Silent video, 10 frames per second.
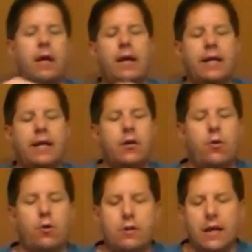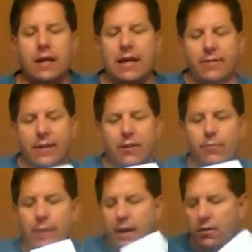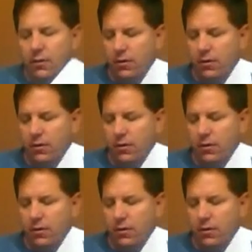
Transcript: And then of course I left it a little big